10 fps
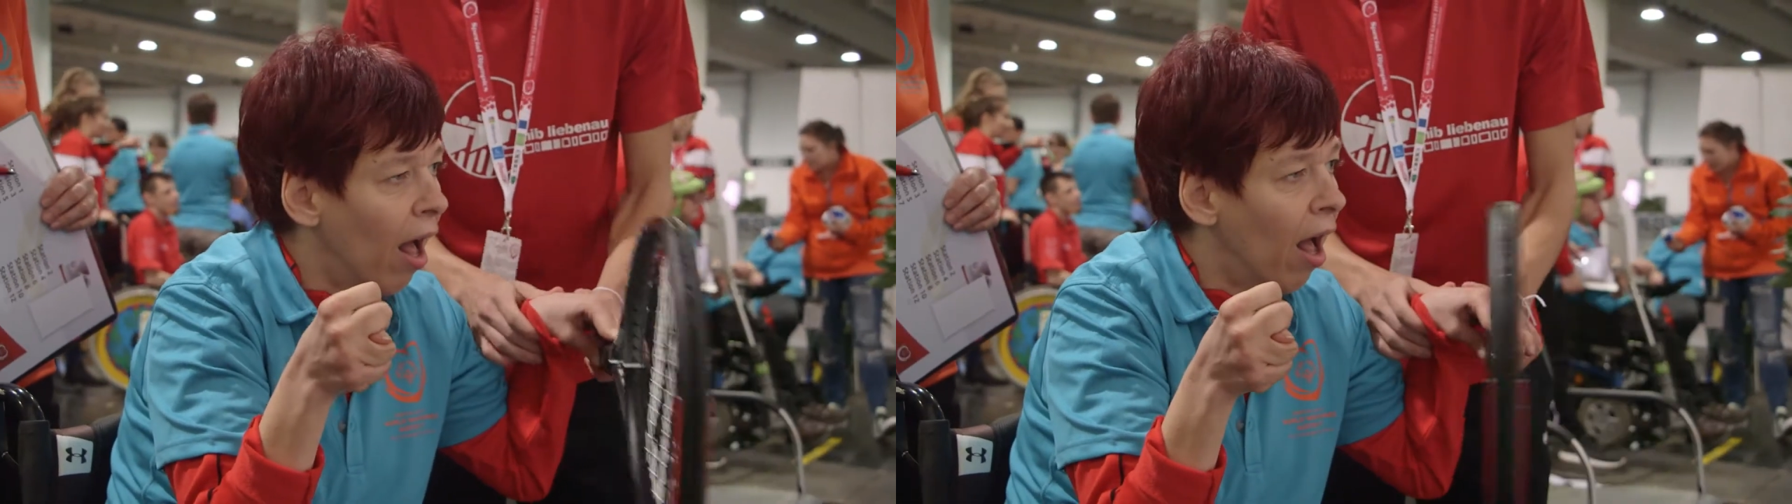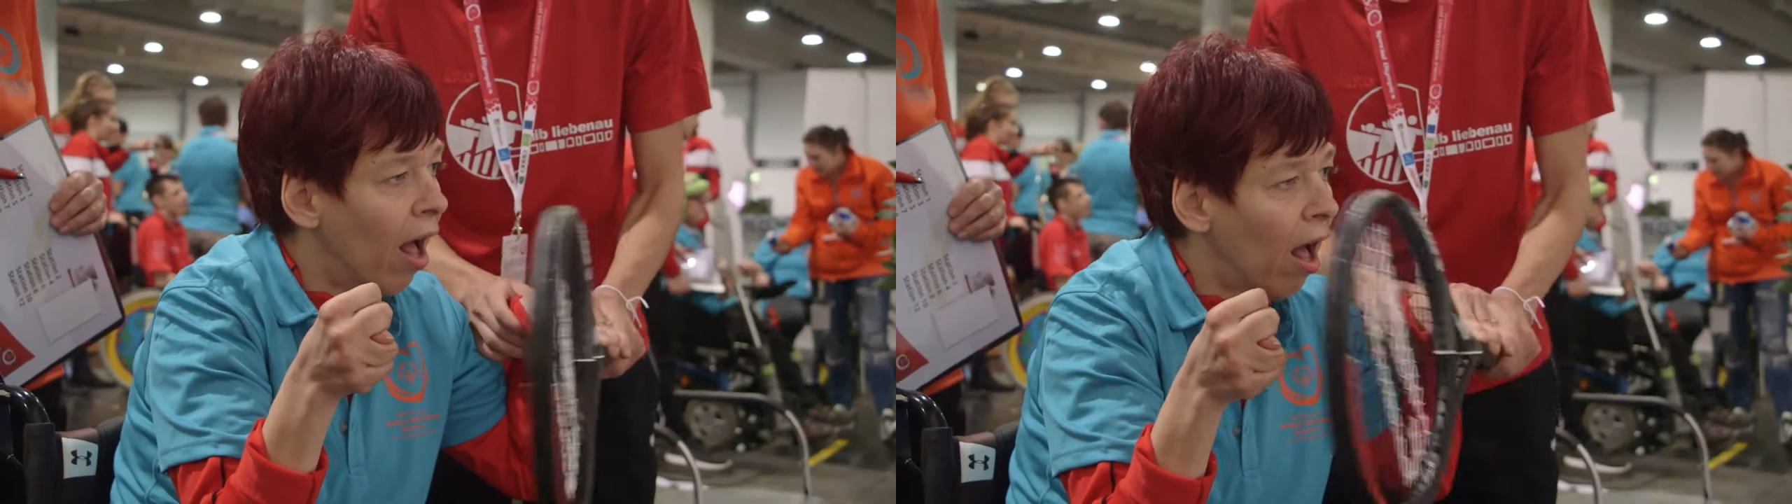
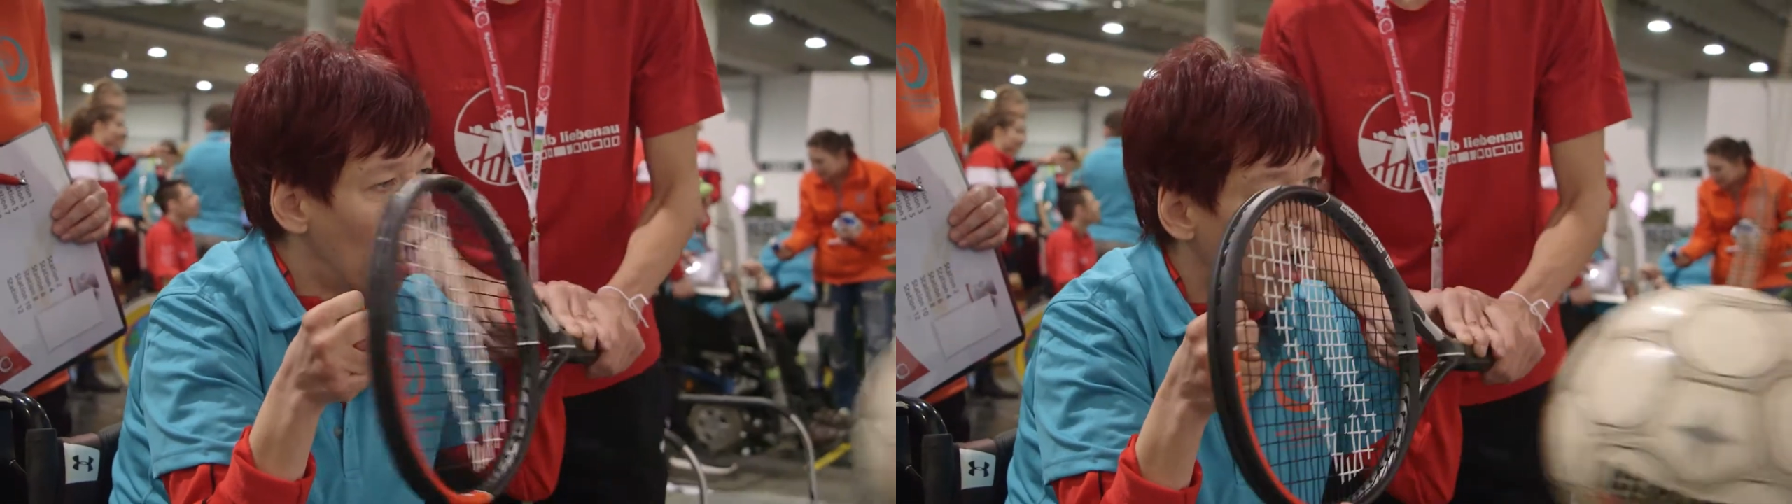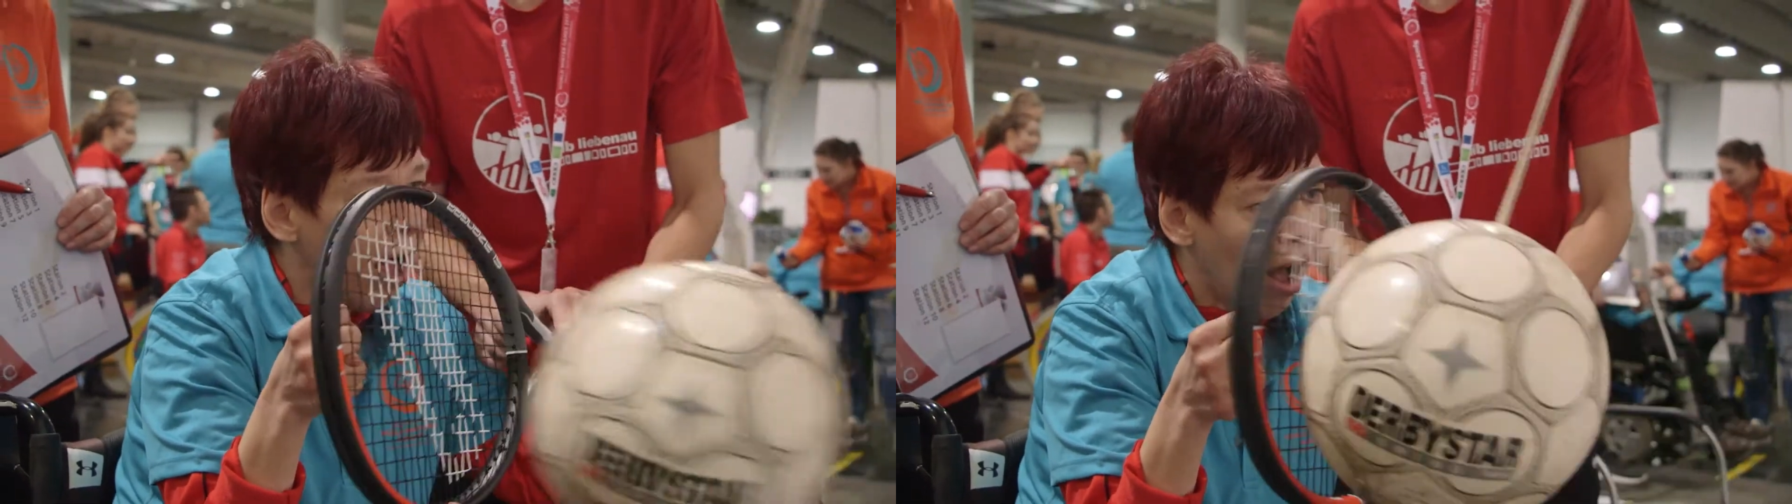
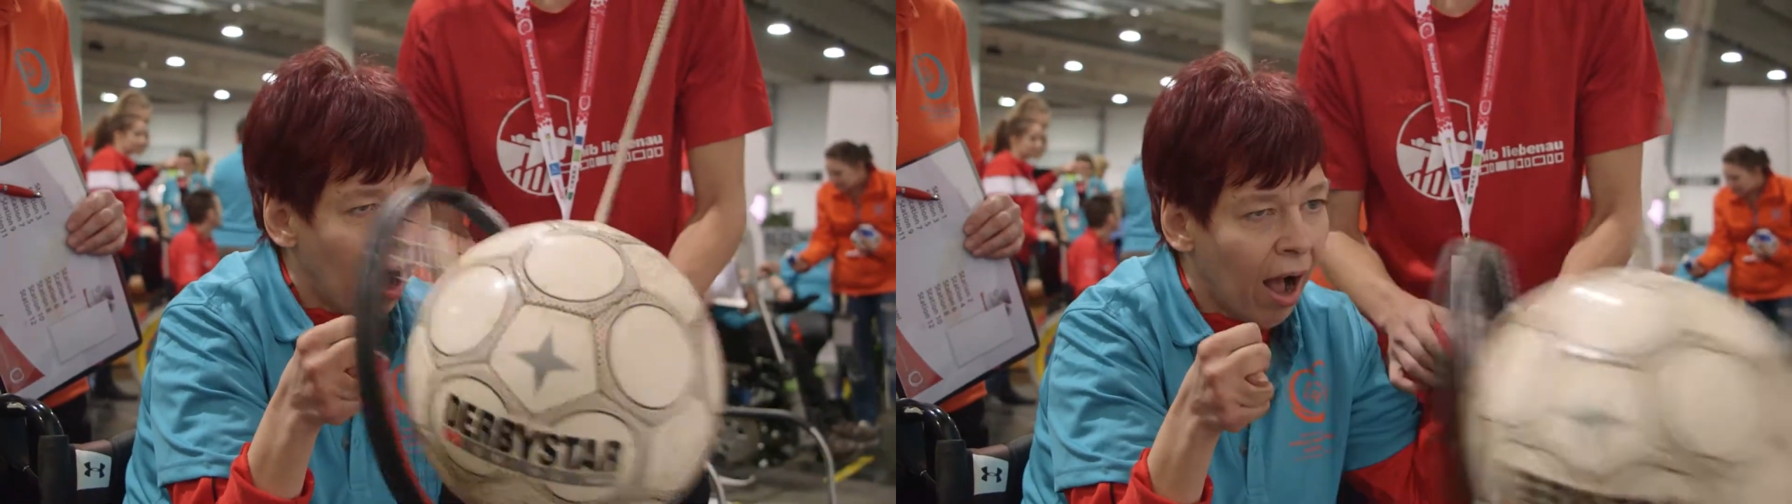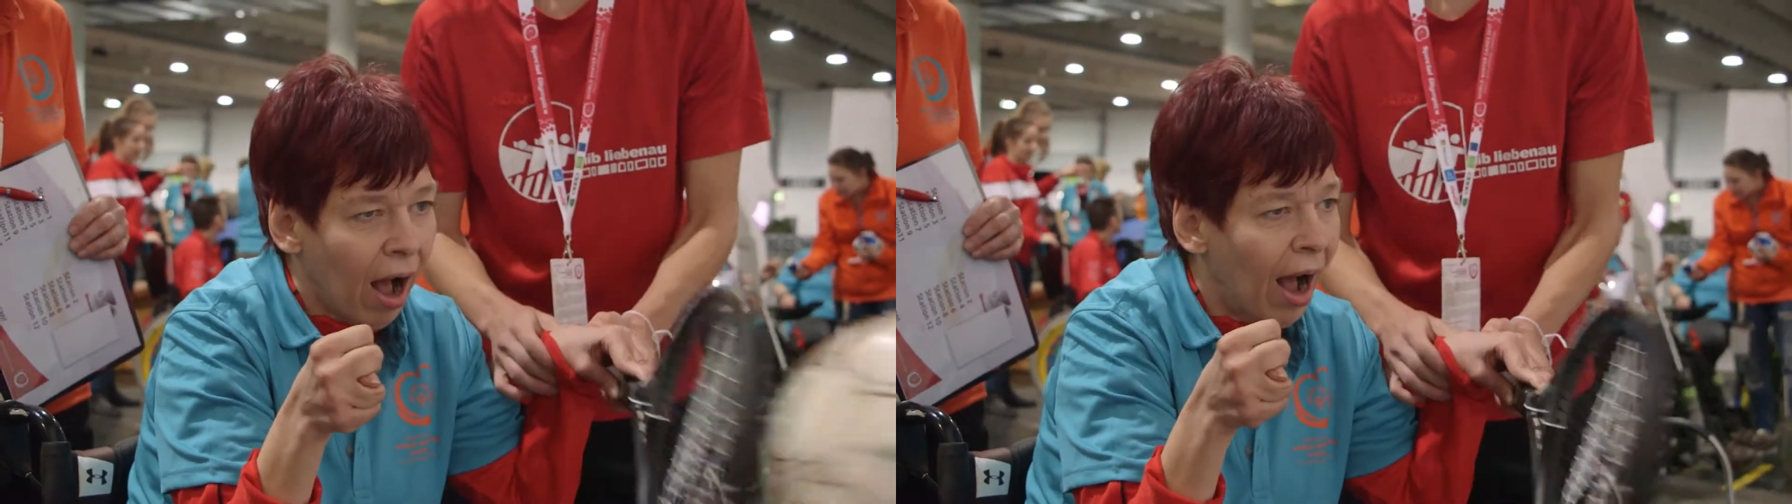
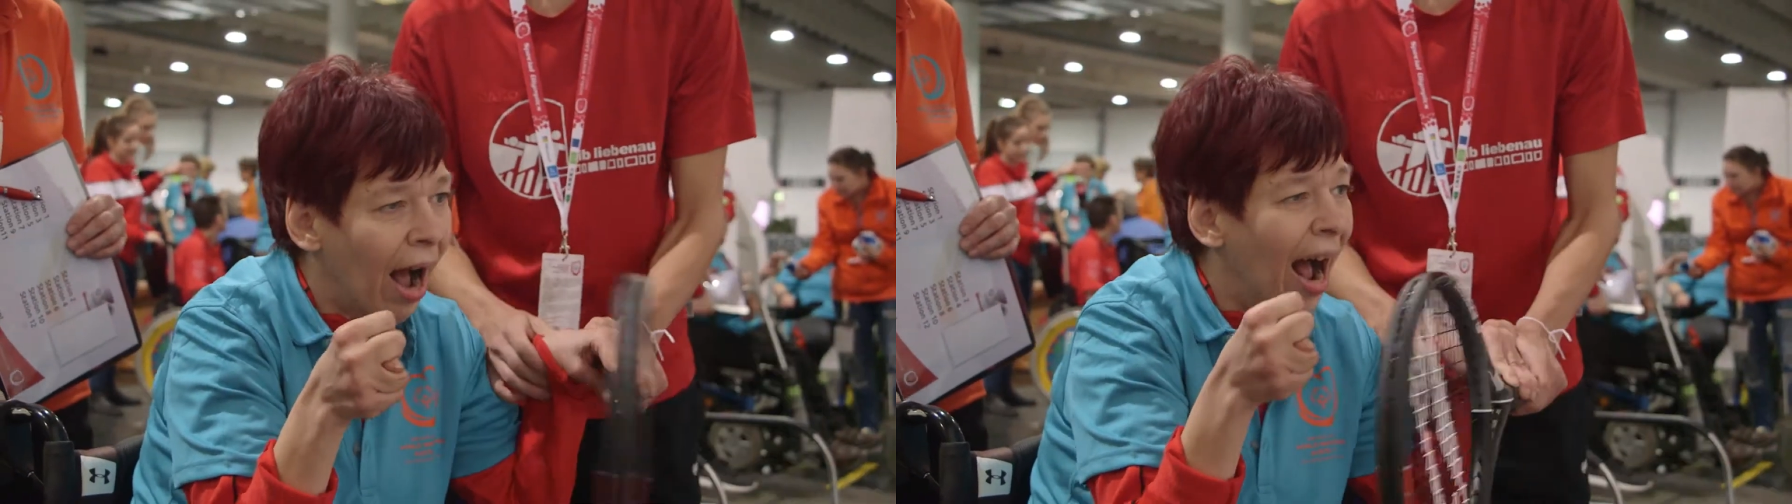MATP,